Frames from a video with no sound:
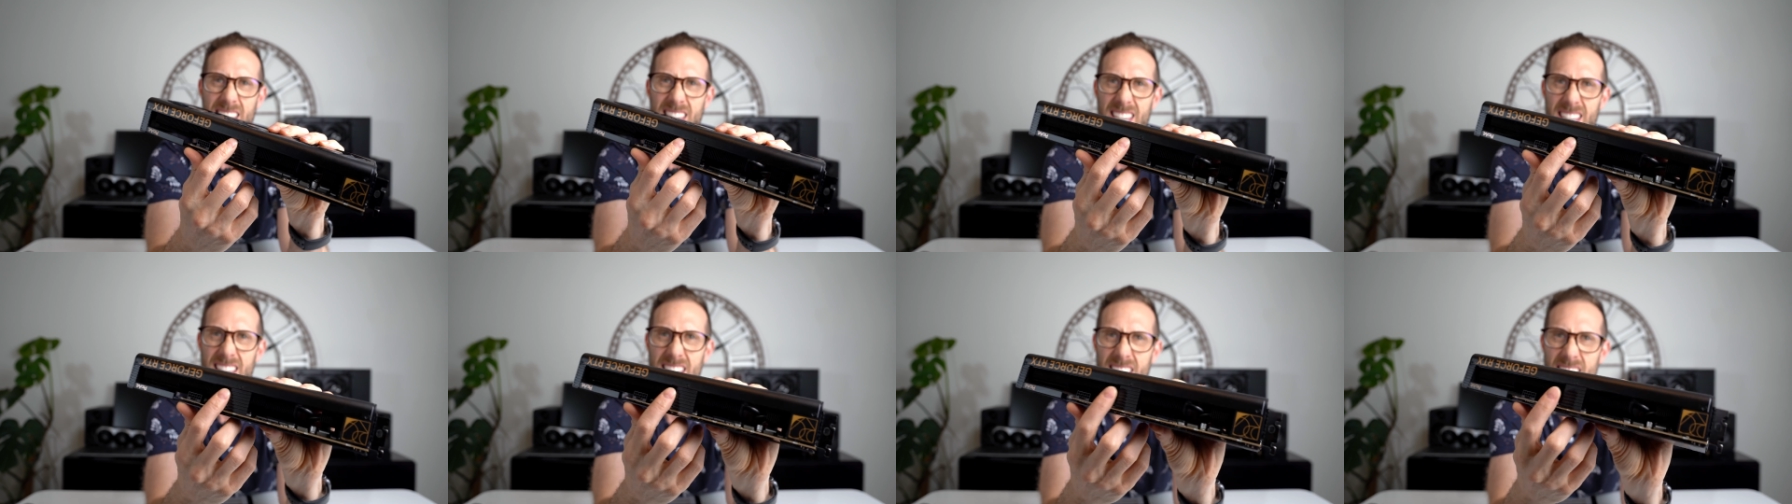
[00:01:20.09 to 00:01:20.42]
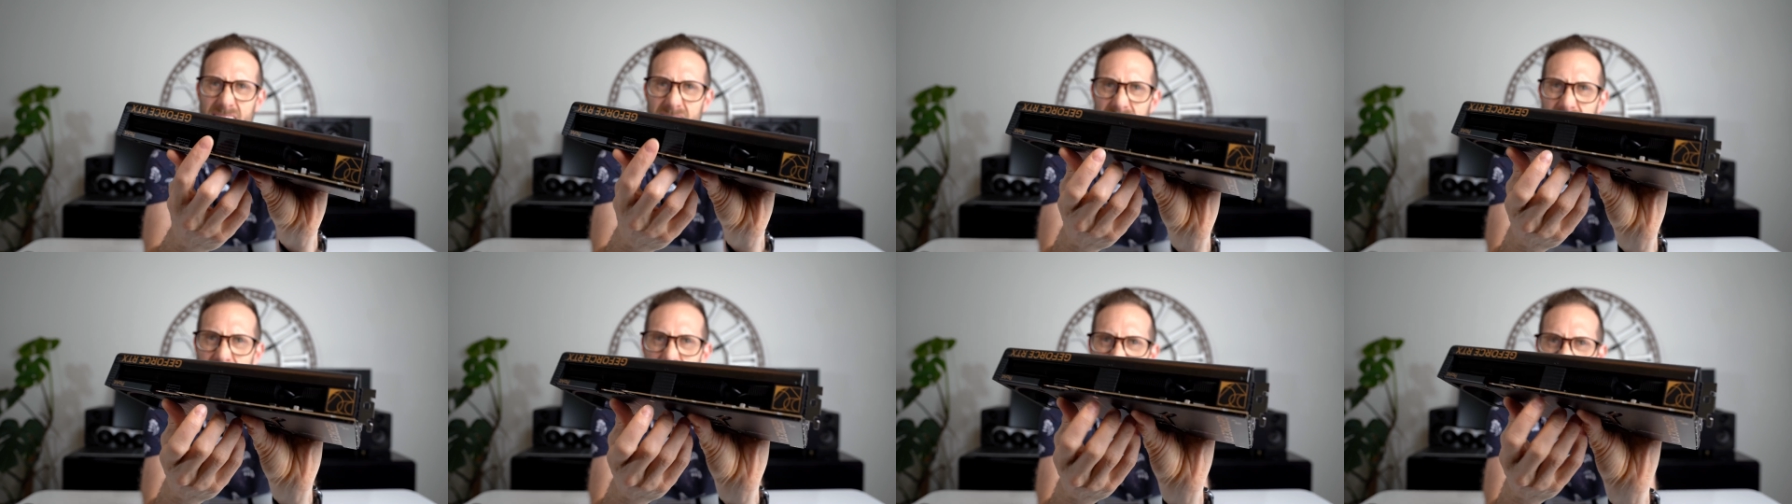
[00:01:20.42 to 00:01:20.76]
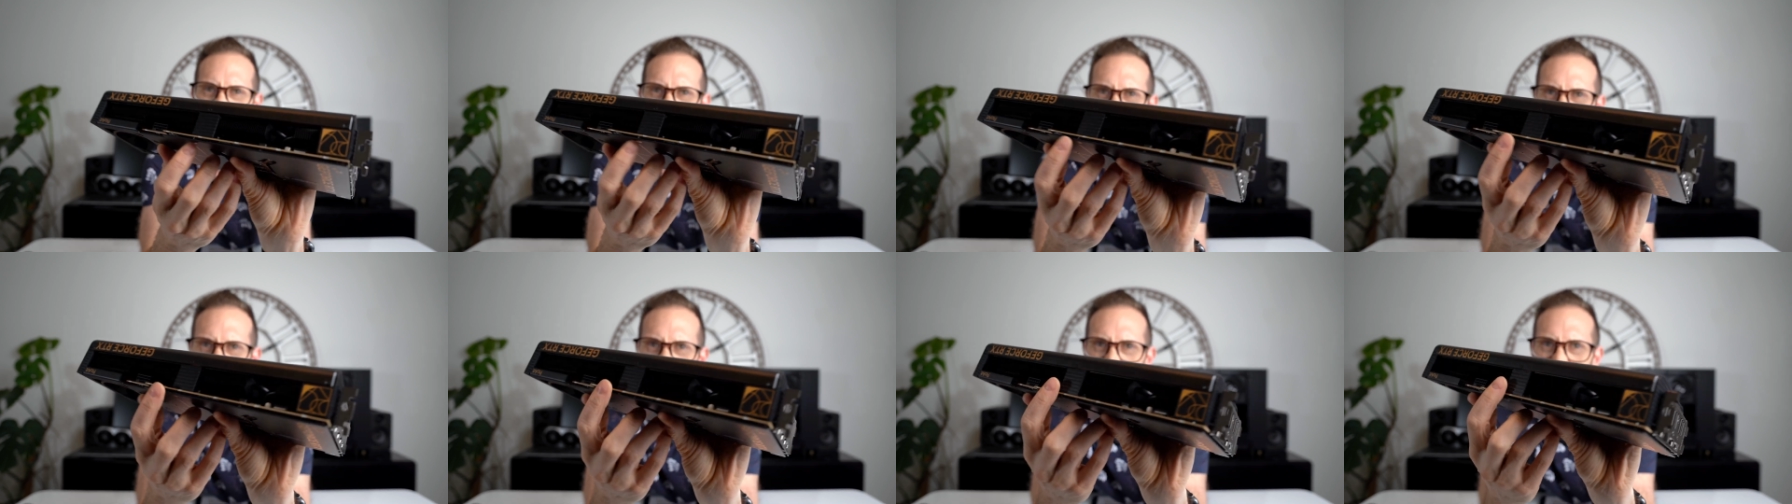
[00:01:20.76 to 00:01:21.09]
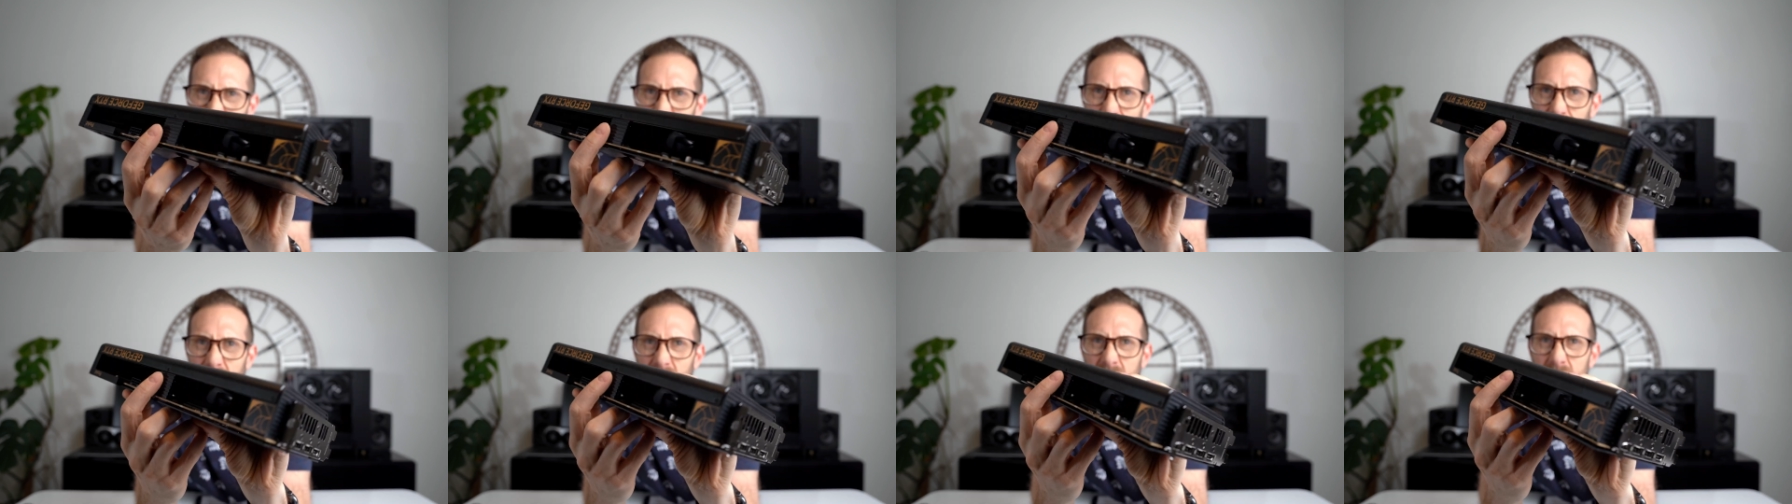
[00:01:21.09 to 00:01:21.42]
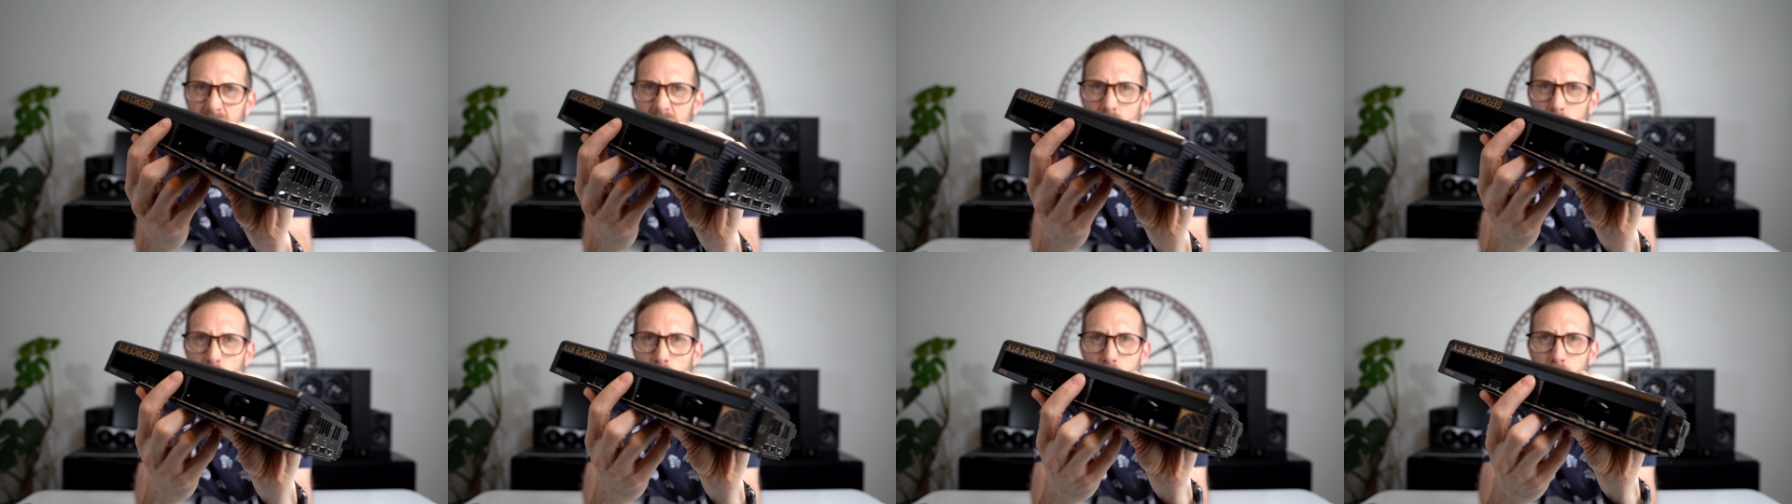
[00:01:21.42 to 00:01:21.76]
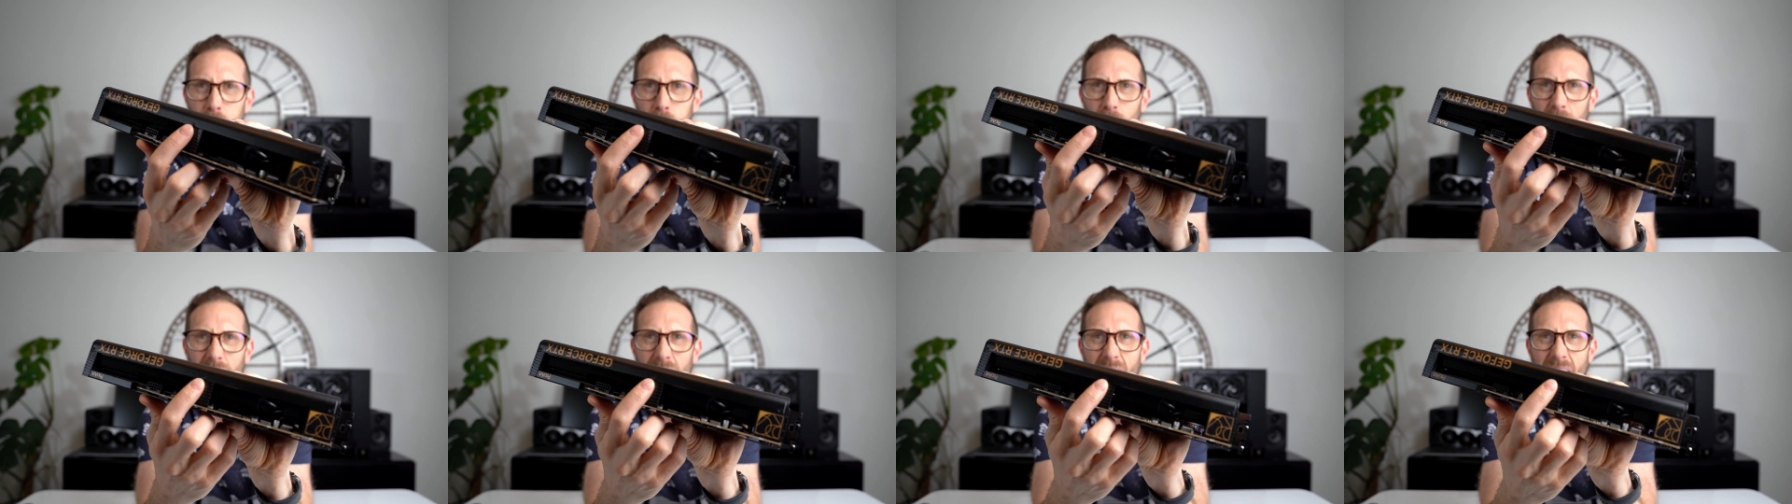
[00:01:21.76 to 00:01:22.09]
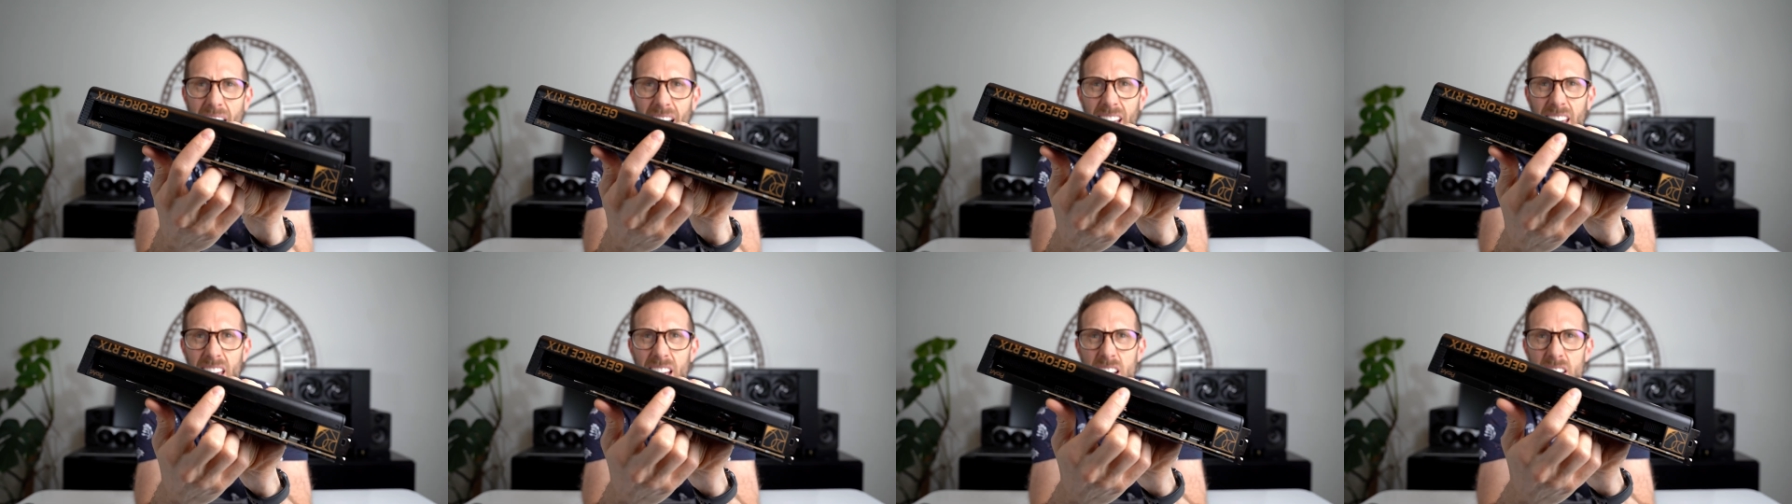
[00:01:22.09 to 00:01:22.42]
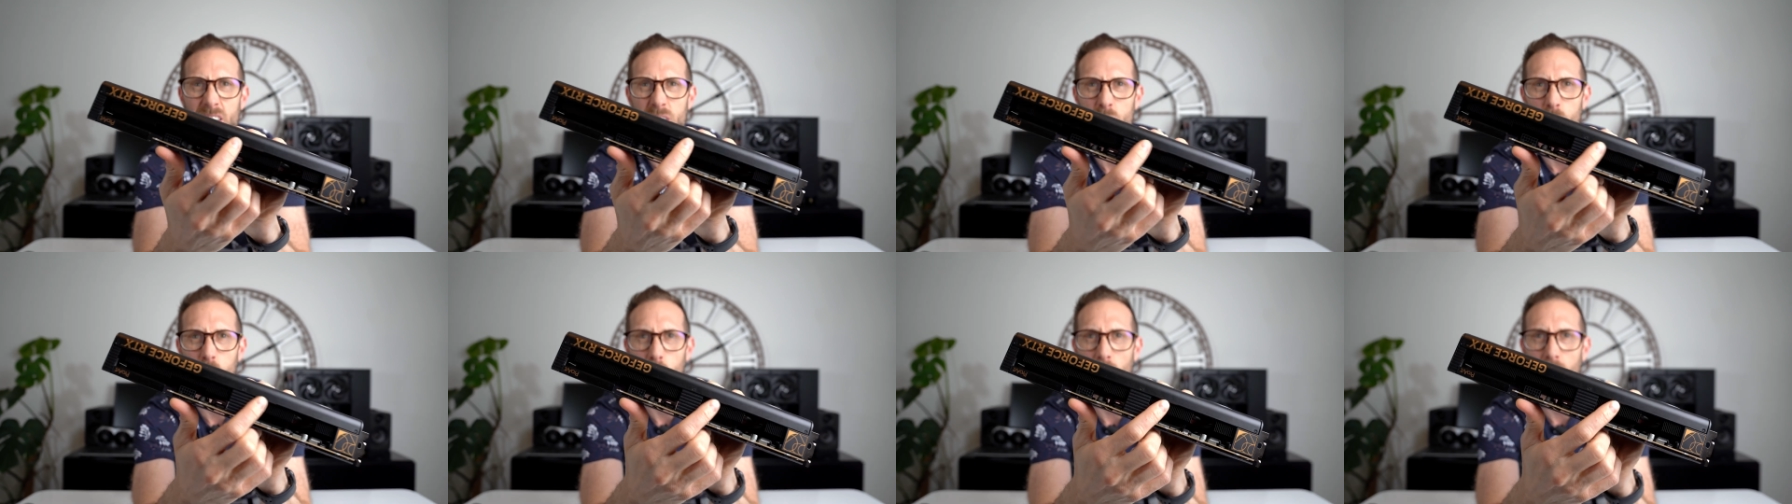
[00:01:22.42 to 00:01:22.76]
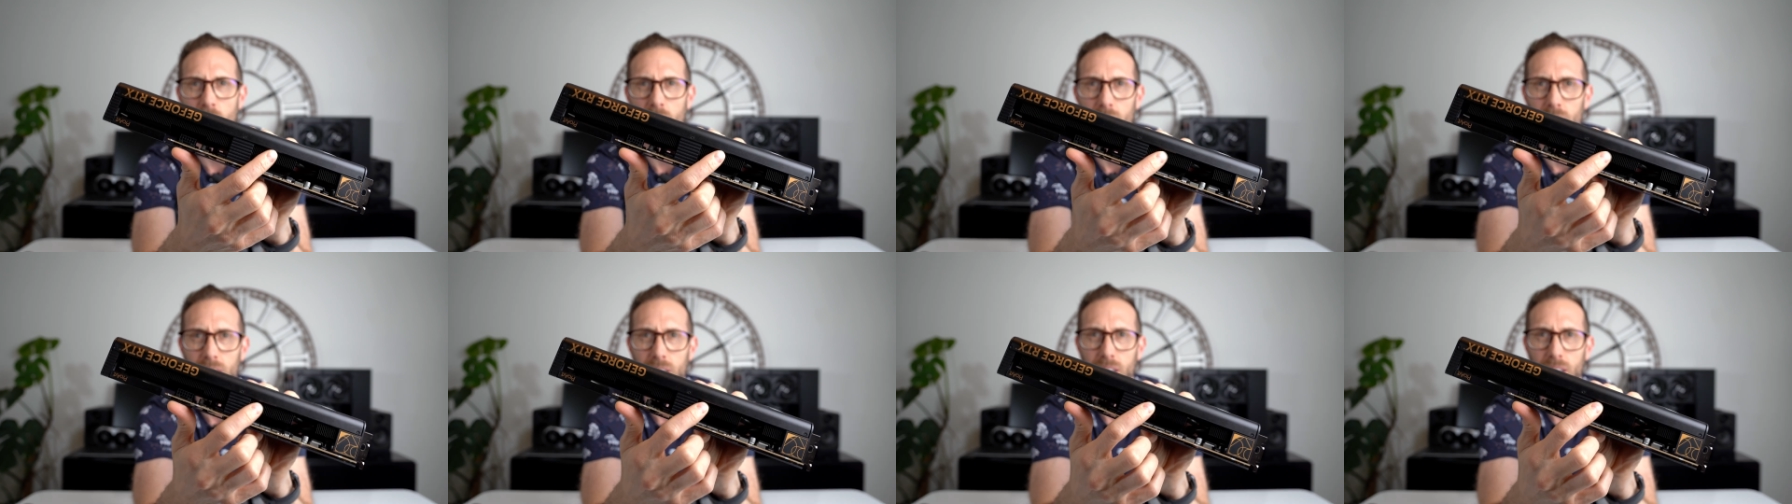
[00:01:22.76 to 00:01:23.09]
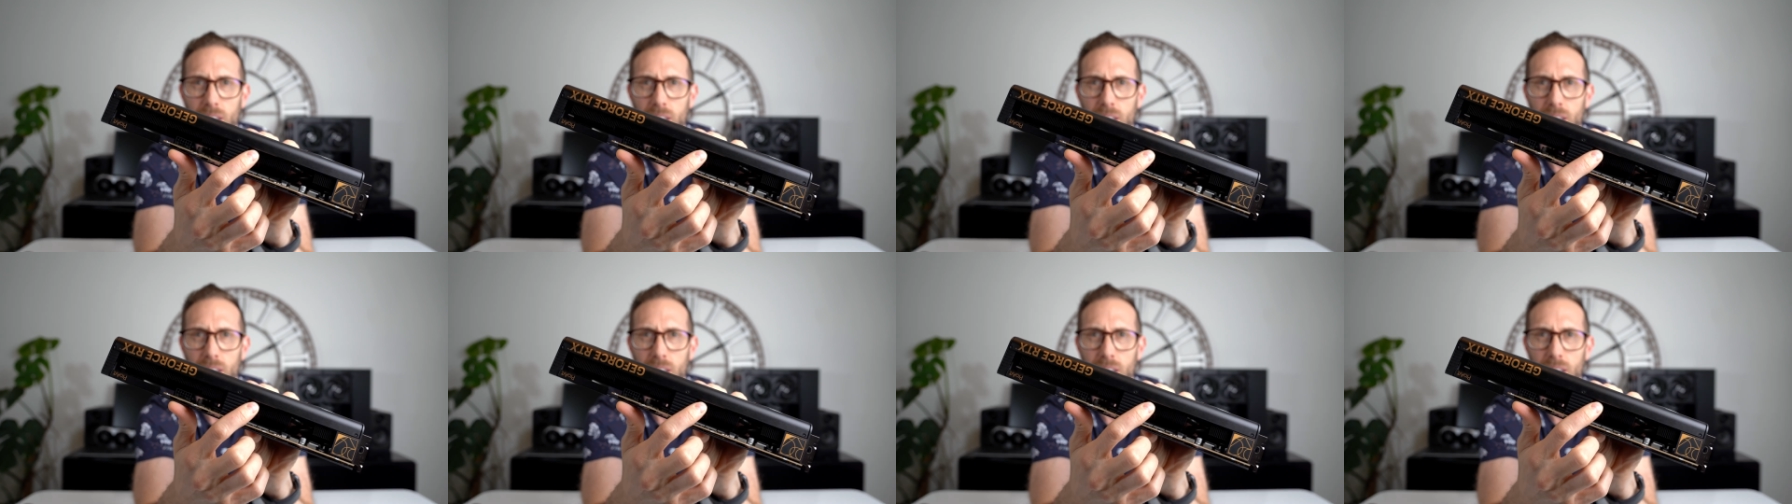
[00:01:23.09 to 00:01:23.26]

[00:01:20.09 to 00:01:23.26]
heatsink to be black as well.